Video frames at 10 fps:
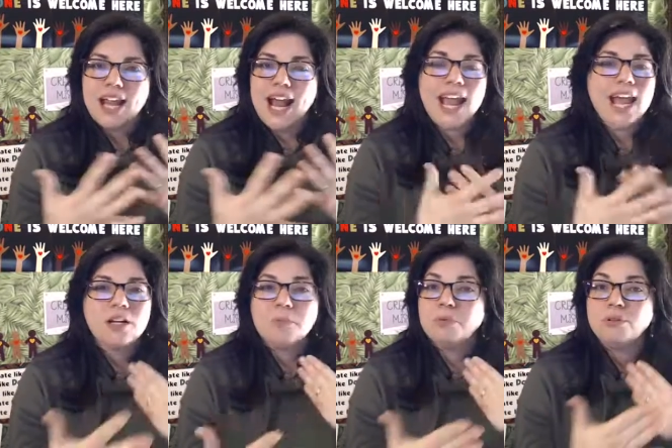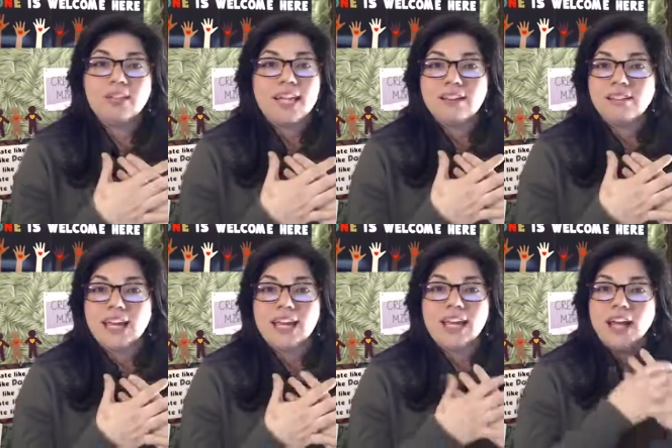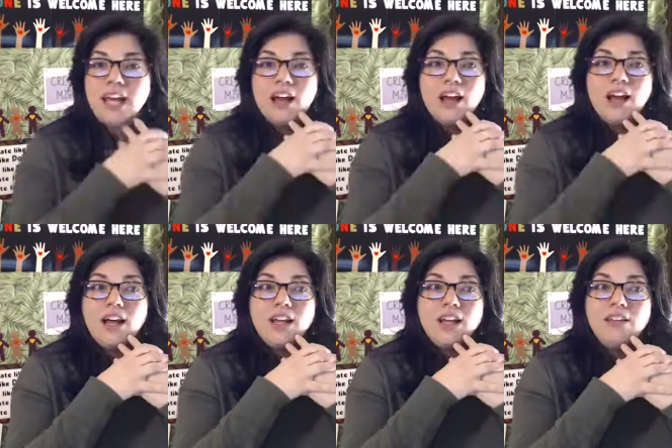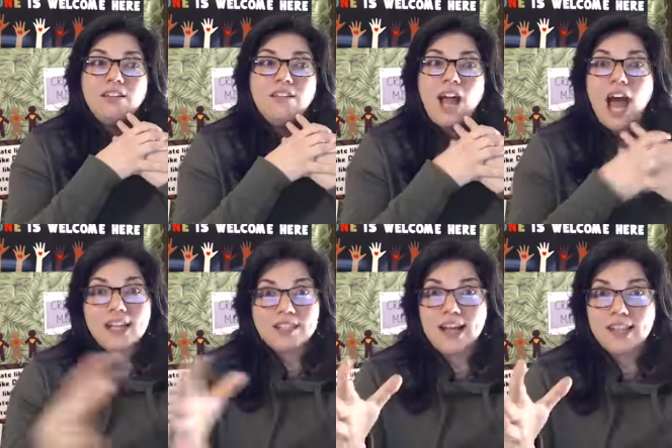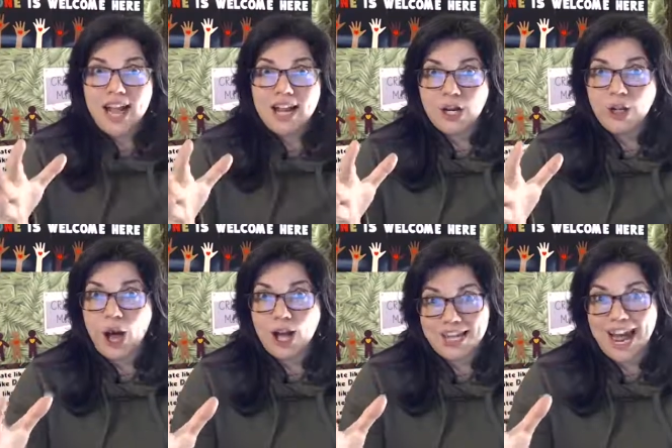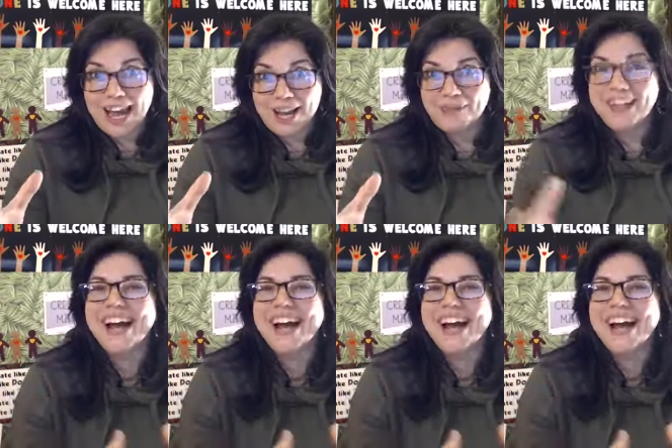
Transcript: And I had completely not done that in a long time.